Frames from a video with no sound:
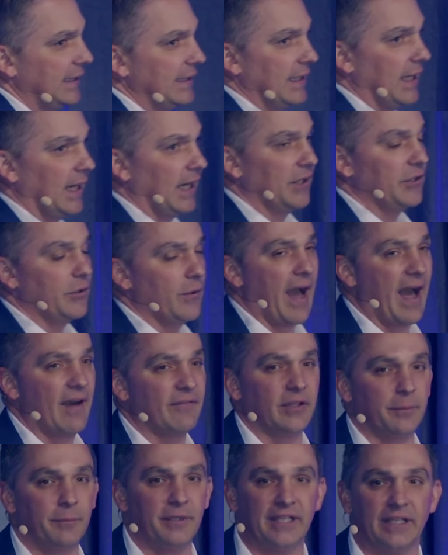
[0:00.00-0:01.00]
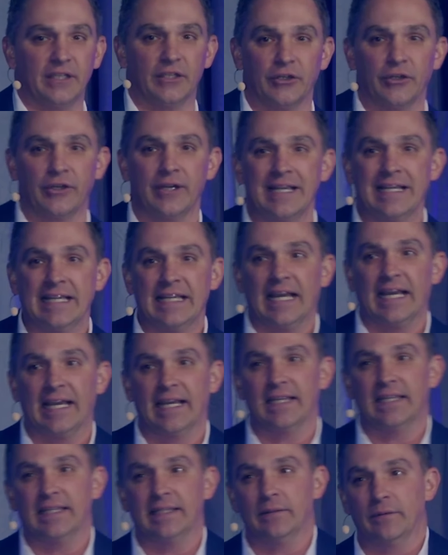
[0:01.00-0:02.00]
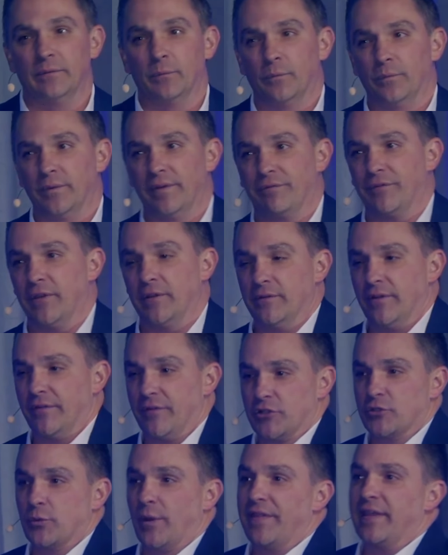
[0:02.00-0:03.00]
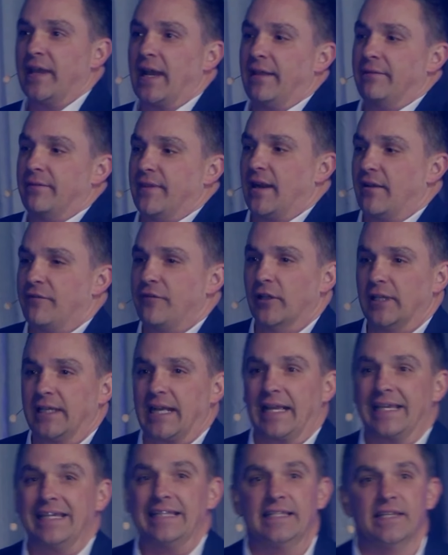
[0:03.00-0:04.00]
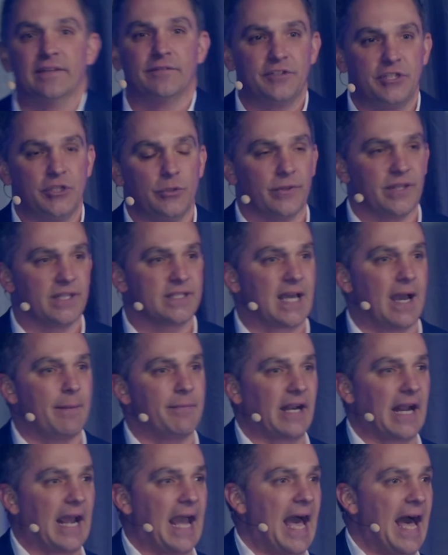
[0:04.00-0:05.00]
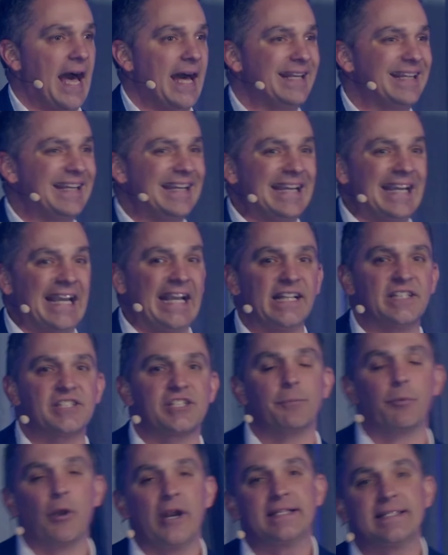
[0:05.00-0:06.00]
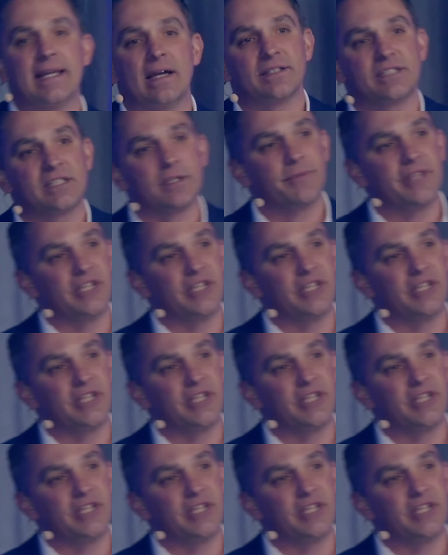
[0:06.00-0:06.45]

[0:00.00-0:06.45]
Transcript: uh, you having me here, if, there, if there's one thing I, that I felt like I could give to you in the time that I had, it's to break down some of the